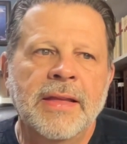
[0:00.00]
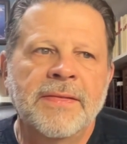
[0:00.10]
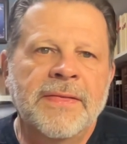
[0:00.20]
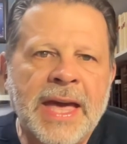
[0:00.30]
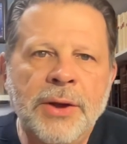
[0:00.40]

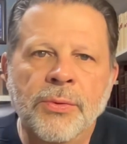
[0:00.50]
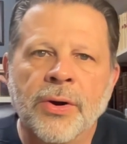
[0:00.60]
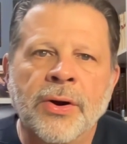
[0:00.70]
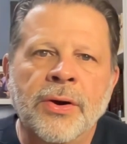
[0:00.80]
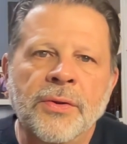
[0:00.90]
they
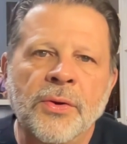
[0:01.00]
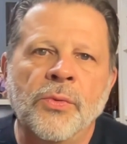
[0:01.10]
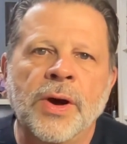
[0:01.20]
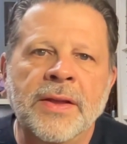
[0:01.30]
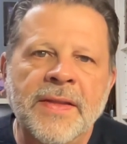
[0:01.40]
were the
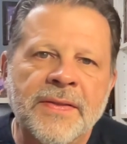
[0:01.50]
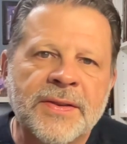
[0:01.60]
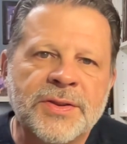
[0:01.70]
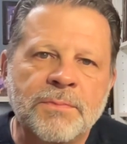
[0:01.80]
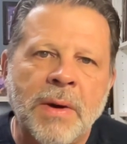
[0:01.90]
one that the
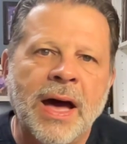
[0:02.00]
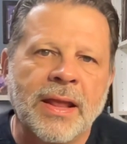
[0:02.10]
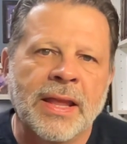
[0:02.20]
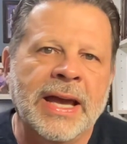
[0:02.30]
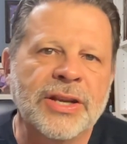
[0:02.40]

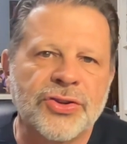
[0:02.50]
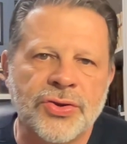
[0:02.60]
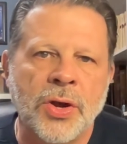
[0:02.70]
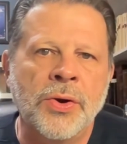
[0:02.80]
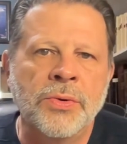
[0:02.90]
spotlight
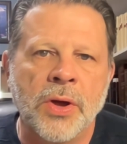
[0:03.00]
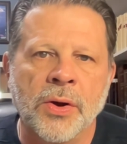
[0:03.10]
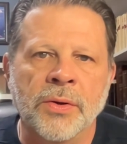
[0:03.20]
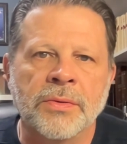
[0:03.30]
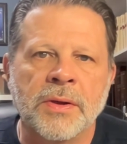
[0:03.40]
shone
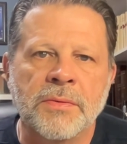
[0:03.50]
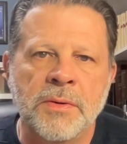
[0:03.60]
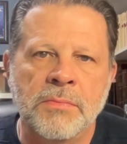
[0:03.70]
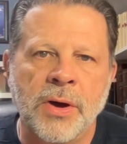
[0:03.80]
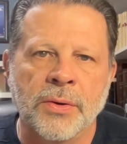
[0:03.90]
on the
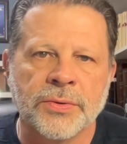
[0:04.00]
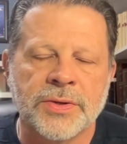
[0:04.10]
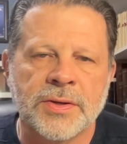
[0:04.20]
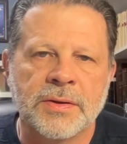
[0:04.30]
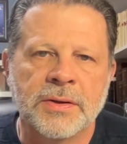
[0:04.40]
most.